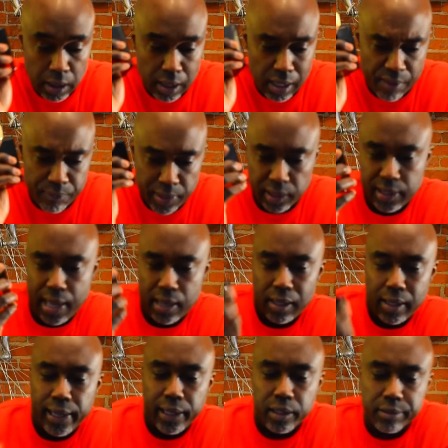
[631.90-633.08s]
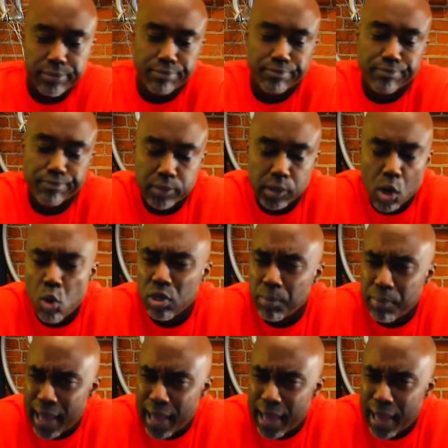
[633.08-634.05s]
I've been kind of like holding